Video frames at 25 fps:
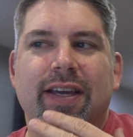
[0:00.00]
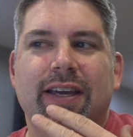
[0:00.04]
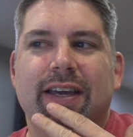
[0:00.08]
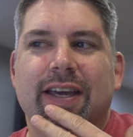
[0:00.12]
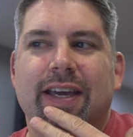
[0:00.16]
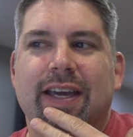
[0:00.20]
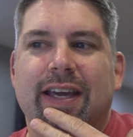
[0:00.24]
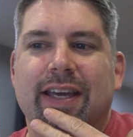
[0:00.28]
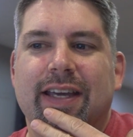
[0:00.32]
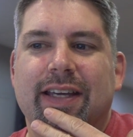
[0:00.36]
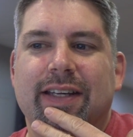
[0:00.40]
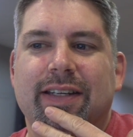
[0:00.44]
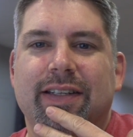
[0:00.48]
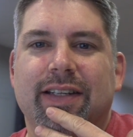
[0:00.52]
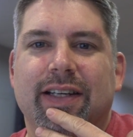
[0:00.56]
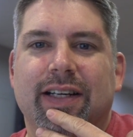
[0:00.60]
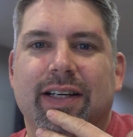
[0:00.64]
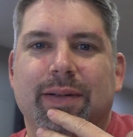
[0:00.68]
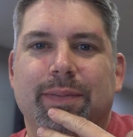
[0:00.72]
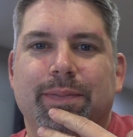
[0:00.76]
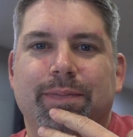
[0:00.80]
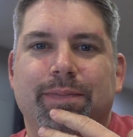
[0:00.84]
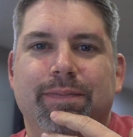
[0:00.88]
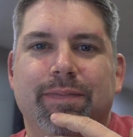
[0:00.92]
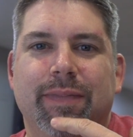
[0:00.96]
And
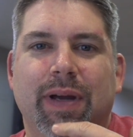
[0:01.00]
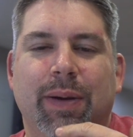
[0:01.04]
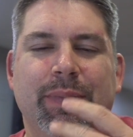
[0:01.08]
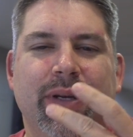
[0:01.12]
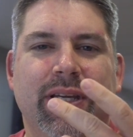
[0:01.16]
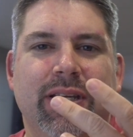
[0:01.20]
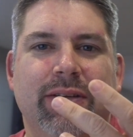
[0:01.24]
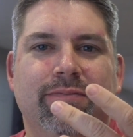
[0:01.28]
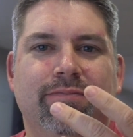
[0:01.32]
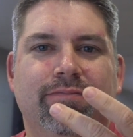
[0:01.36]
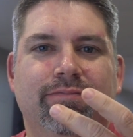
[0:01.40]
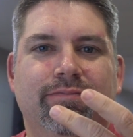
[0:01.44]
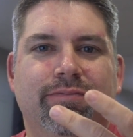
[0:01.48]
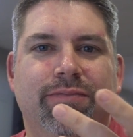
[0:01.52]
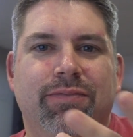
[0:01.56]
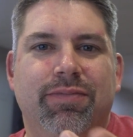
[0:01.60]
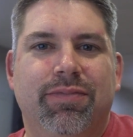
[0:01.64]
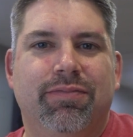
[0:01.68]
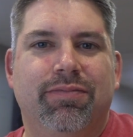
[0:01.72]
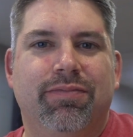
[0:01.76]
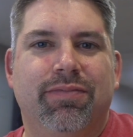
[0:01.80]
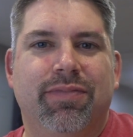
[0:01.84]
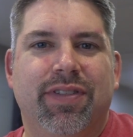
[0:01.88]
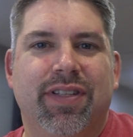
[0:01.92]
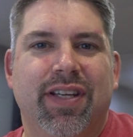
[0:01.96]
I mean,
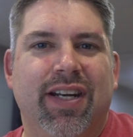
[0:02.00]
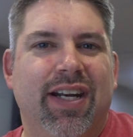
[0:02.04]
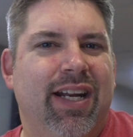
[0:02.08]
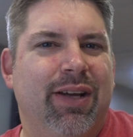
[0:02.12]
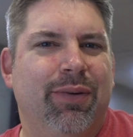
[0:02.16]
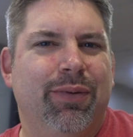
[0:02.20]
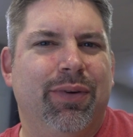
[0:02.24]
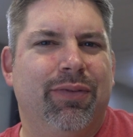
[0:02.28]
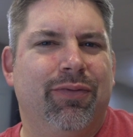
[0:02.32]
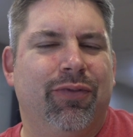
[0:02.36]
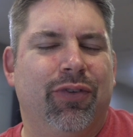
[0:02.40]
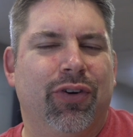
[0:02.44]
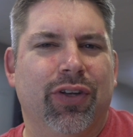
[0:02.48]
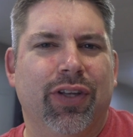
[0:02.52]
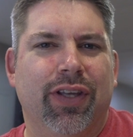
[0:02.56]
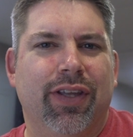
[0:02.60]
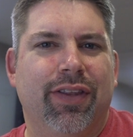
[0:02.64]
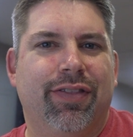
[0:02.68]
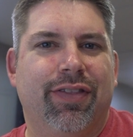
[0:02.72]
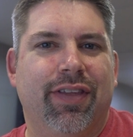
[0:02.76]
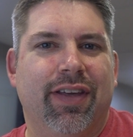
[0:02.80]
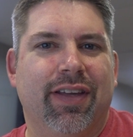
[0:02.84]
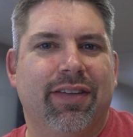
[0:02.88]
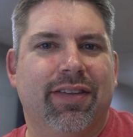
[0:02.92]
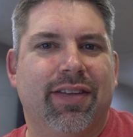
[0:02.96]
did anyone really
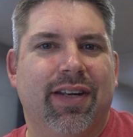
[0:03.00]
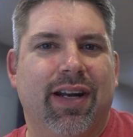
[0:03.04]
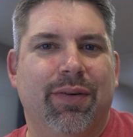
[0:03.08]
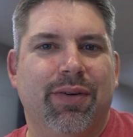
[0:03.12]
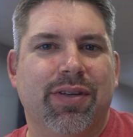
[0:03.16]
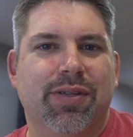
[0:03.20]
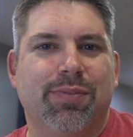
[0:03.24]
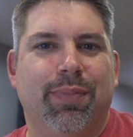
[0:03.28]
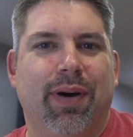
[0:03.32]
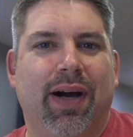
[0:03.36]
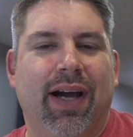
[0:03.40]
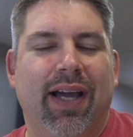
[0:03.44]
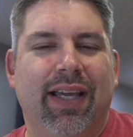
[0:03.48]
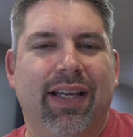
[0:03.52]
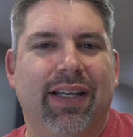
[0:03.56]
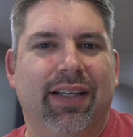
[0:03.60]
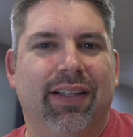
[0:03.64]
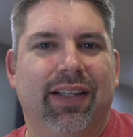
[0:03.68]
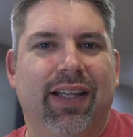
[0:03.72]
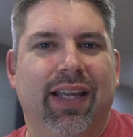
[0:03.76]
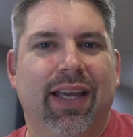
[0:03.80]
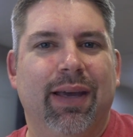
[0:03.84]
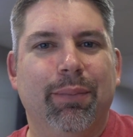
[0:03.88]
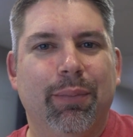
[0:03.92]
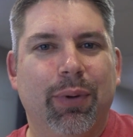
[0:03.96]
think that I was buying a
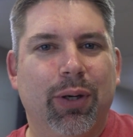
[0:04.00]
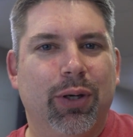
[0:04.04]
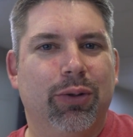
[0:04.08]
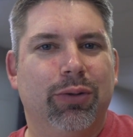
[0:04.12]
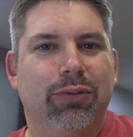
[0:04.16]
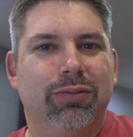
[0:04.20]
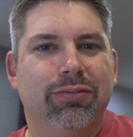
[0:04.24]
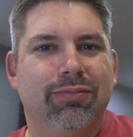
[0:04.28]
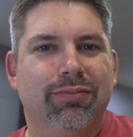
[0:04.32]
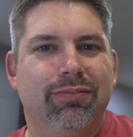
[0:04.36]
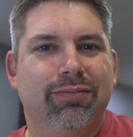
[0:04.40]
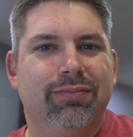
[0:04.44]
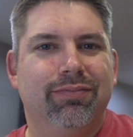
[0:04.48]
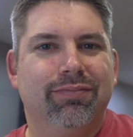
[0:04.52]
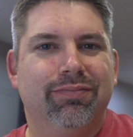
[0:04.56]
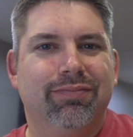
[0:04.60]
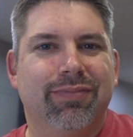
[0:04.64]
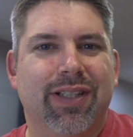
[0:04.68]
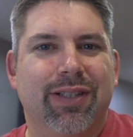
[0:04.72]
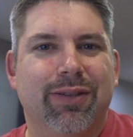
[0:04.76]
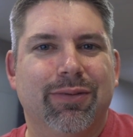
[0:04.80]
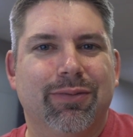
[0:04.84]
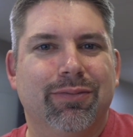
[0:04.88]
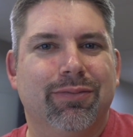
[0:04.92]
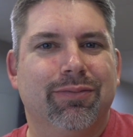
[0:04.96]
Lambo
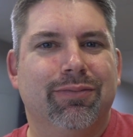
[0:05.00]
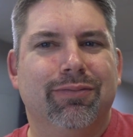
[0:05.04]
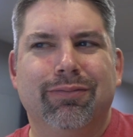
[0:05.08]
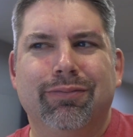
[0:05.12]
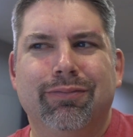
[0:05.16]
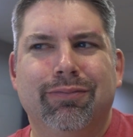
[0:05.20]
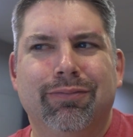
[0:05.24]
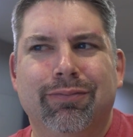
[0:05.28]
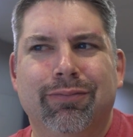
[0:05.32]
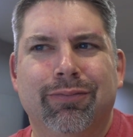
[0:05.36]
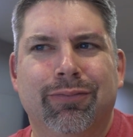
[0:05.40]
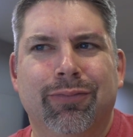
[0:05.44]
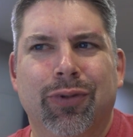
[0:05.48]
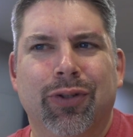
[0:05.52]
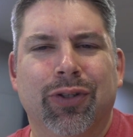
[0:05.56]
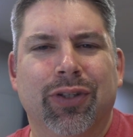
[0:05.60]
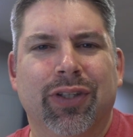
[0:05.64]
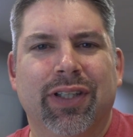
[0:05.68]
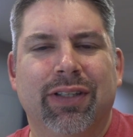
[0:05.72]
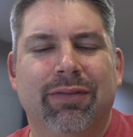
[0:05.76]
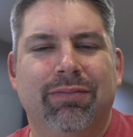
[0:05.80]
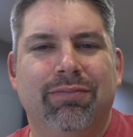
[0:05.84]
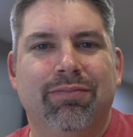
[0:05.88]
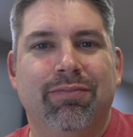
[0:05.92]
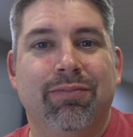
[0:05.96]
that
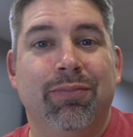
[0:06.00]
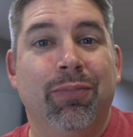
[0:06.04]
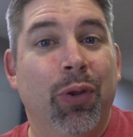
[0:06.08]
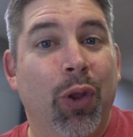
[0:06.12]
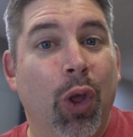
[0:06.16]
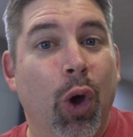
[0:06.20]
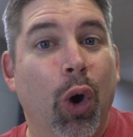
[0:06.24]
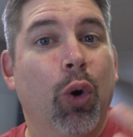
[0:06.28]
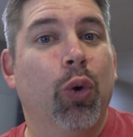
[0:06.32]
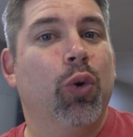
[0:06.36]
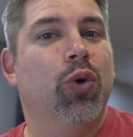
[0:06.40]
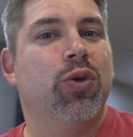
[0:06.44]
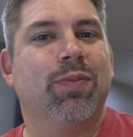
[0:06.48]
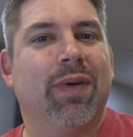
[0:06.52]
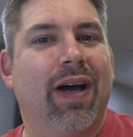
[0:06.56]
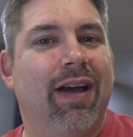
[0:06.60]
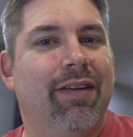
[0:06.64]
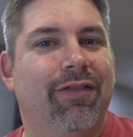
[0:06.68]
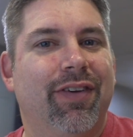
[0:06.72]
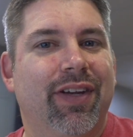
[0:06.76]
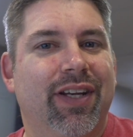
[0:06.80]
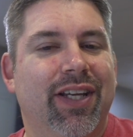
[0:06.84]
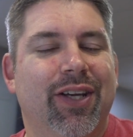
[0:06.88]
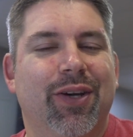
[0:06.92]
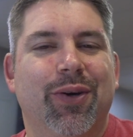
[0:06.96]
really knows my
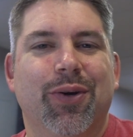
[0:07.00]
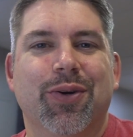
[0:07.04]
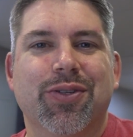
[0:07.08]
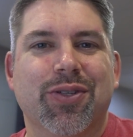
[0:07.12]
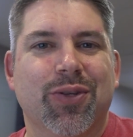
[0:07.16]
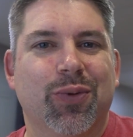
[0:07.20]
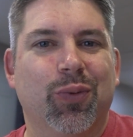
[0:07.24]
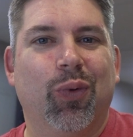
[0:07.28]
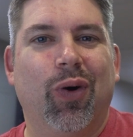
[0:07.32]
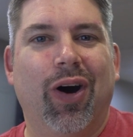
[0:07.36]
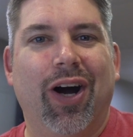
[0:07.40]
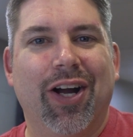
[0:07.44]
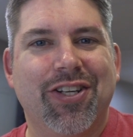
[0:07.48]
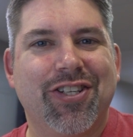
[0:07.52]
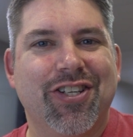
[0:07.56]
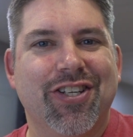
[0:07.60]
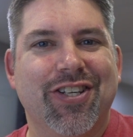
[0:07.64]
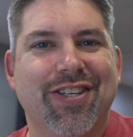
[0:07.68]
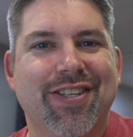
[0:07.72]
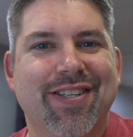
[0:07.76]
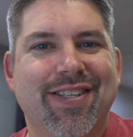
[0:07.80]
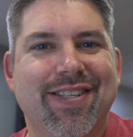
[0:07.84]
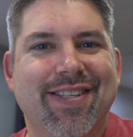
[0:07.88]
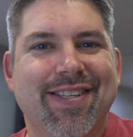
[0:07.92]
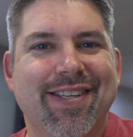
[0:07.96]
videos and
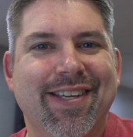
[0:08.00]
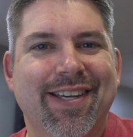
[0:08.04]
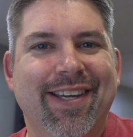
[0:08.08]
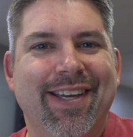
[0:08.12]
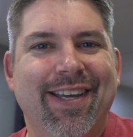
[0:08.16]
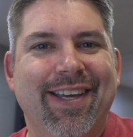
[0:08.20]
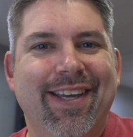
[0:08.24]
watches?